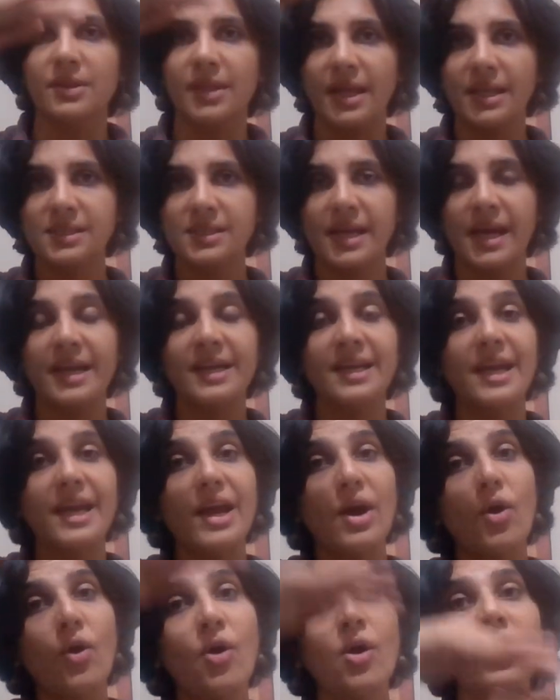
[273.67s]
That and
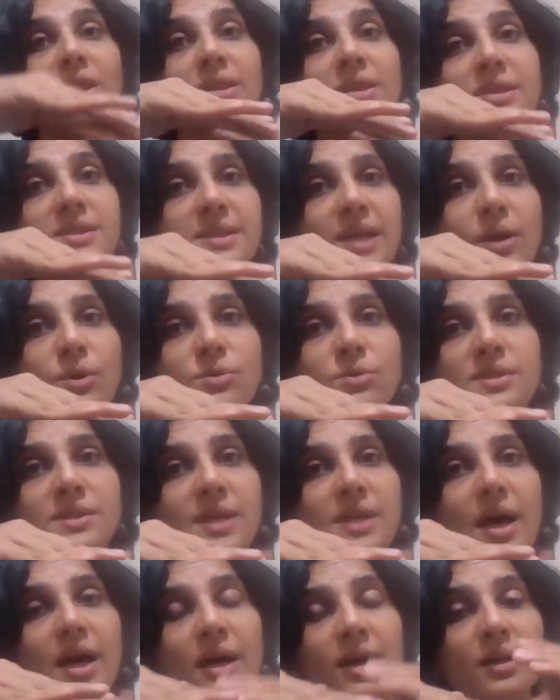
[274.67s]
all the sounds
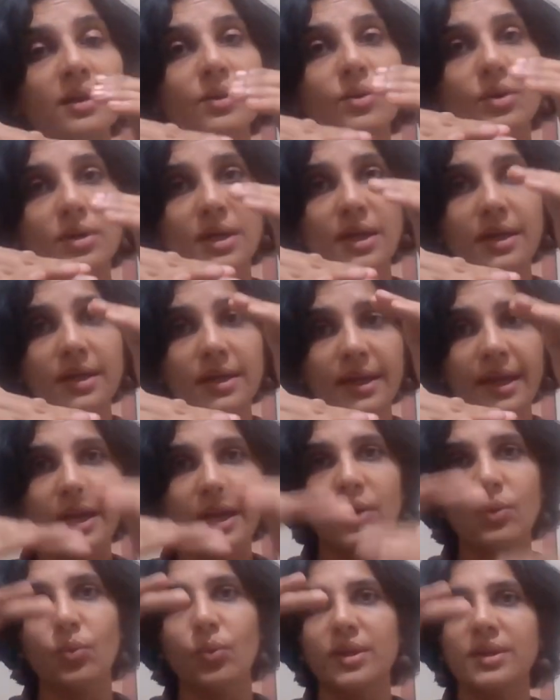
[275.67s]
are
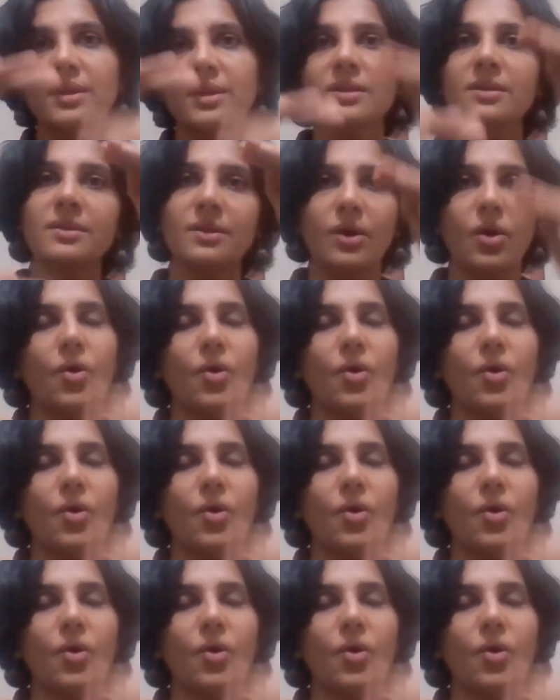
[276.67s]
contained within,